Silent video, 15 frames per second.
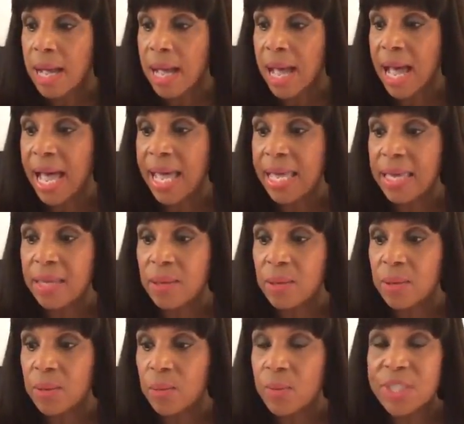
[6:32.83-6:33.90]
I
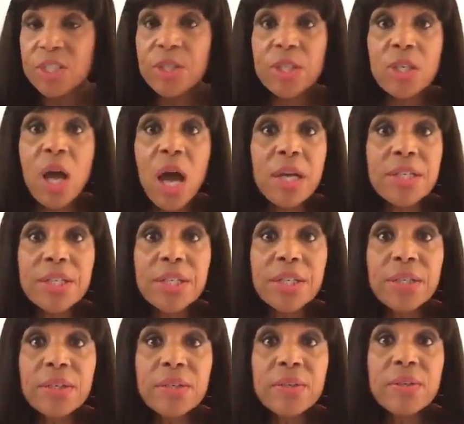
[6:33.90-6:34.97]
went to the
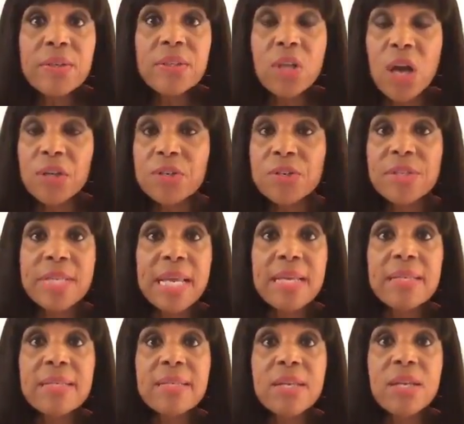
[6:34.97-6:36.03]
doctor. Doctor
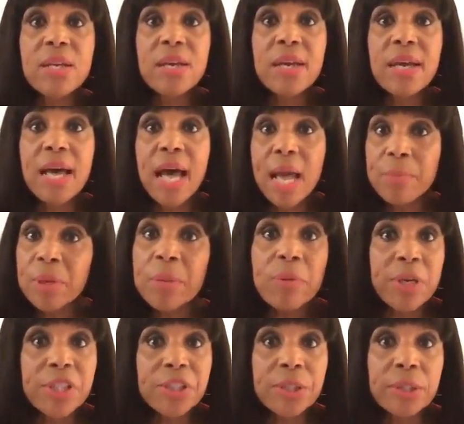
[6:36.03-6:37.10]
says high blood
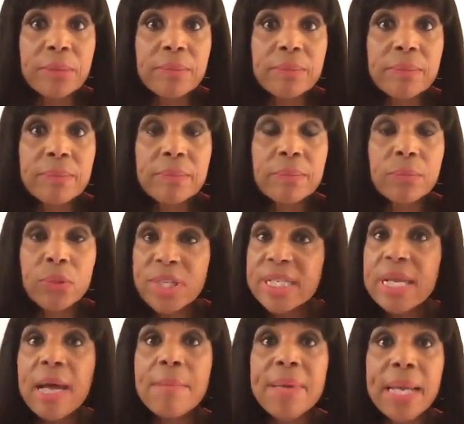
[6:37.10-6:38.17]
pressure,
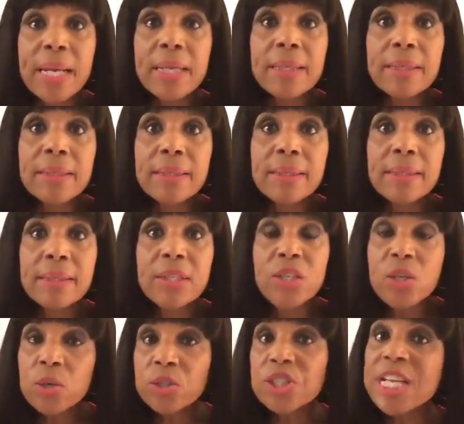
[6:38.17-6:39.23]
pre-diabetic. You
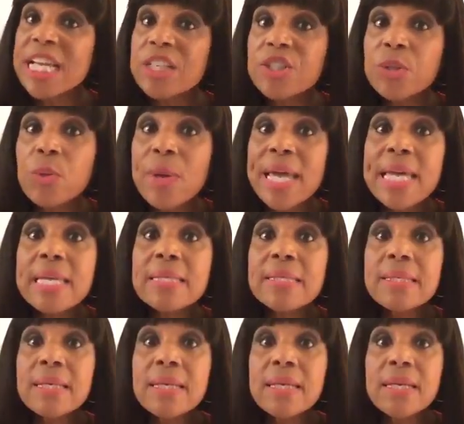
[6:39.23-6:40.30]
don't change your ways,
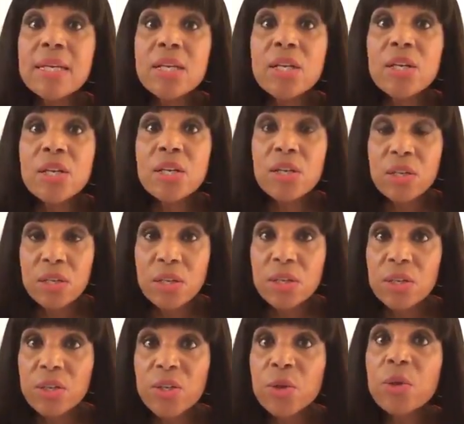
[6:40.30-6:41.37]

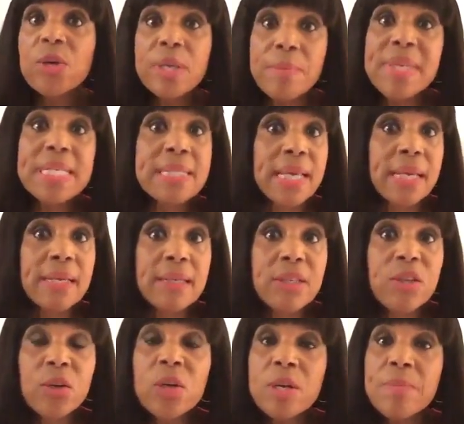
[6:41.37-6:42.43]
you're going to be sick.
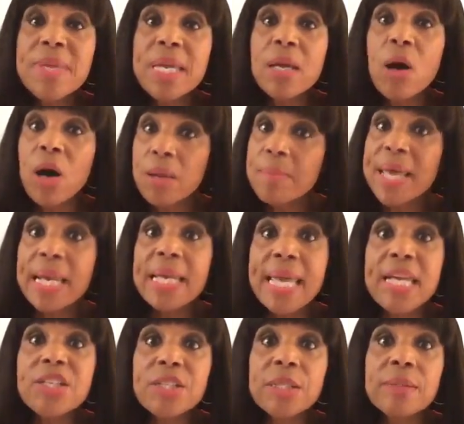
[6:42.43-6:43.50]
You're going to be on
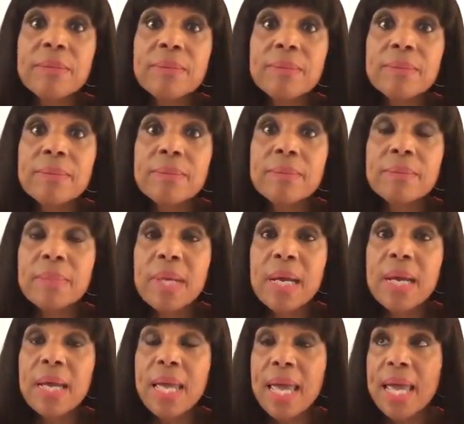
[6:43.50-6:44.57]
medication.
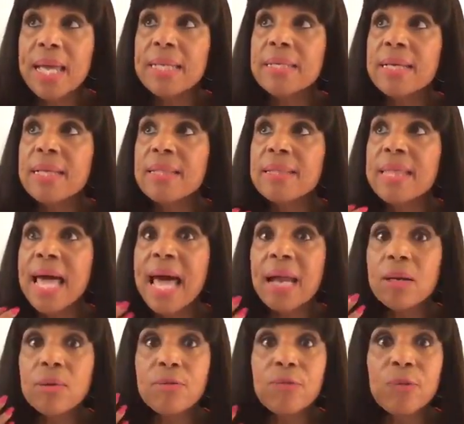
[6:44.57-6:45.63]
And that
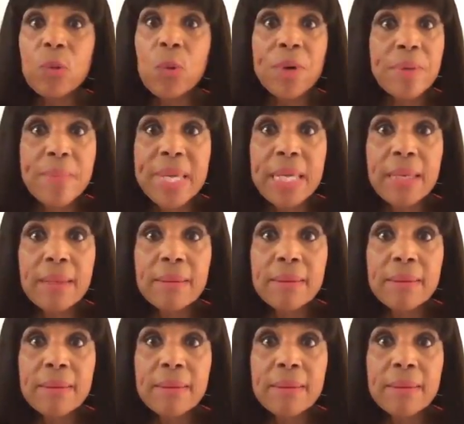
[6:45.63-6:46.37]
floored me.